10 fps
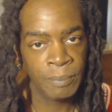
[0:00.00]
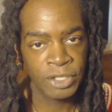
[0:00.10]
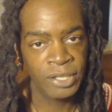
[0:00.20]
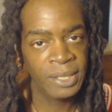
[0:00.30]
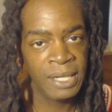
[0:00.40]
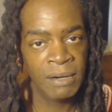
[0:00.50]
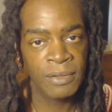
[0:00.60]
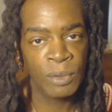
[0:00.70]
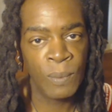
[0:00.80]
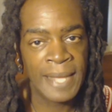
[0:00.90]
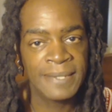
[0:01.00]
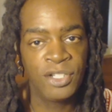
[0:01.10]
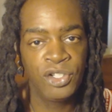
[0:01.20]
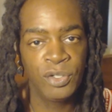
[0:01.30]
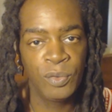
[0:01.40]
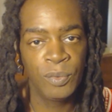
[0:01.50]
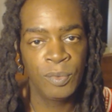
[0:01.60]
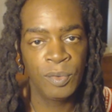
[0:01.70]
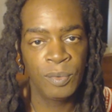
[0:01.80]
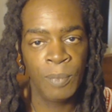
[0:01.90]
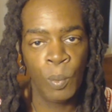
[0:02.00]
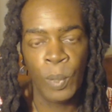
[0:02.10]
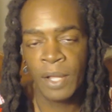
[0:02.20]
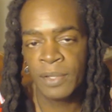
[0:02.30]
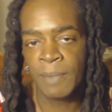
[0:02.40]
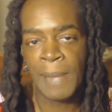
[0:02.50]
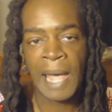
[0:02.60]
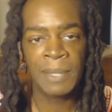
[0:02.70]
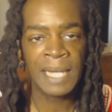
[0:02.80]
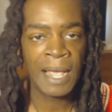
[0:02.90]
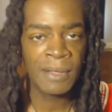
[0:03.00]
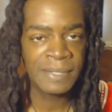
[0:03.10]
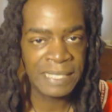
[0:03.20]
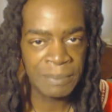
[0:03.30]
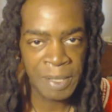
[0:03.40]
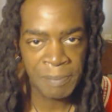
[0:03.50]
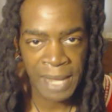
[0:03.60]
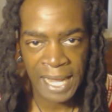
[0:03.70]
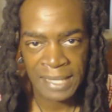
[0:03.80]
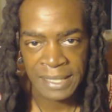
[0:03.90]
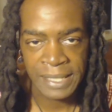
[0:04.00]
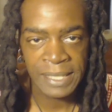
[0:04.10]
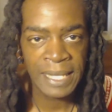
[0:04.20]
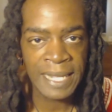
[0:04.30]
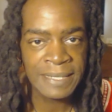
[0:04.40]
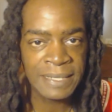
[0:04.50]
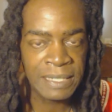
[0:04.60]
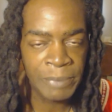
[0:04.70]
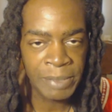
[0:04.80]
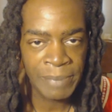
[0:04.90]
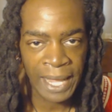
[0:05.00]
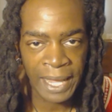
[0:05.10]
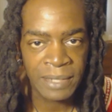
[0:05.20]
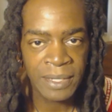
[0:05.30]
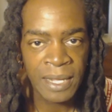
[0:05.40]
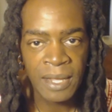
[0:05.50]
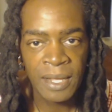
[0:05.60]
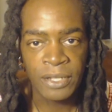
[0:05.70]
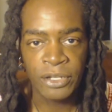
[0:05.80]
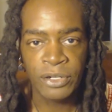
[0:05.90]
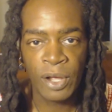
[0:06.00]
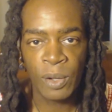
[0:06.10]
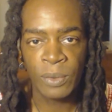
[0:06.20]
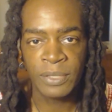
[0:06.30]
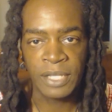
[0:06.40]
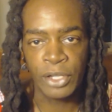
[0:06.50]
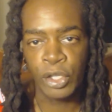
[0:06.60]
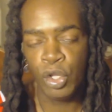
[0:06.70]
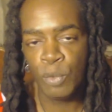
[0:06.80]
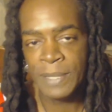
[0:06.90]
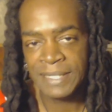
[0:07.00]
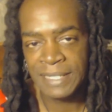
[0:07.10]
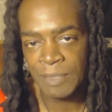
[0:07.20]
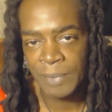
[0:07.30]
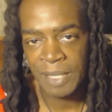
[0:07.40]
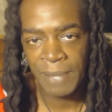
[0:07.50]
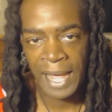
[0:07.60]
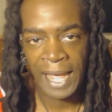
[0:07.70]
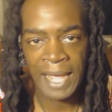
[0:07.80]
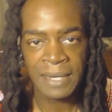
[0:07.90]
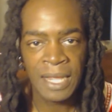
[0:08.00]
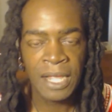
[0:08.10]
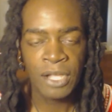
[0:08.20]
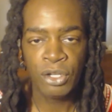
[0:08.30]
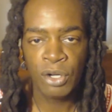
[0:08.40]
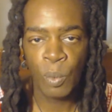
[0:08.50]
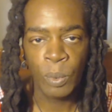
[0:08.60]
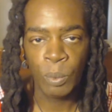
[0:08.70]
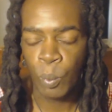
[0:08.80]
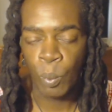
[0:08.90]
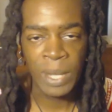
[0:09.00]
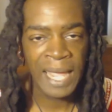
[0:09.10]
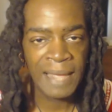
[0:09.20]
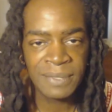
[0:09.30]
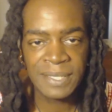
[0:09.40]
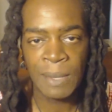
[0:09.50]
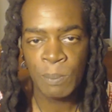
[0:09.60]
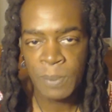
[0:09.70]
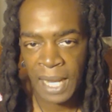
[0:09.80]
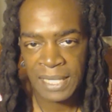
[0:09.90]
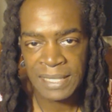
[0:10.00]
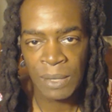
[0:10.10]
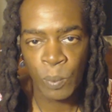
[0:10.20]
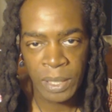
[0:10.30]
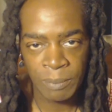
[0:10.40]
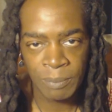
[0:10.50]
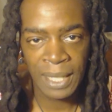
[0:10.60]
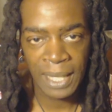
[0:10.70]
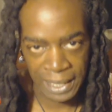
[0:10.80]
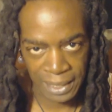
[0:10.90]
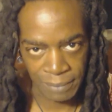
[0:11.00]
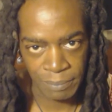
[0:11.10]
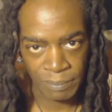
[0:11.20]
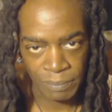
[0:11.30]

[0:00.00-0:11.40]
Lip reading: particularly here in the West, to, well, the Babalawos did me bad, the Ilays did me bad, you know, the Cubans did me bad. You know, we have somebody that we blame,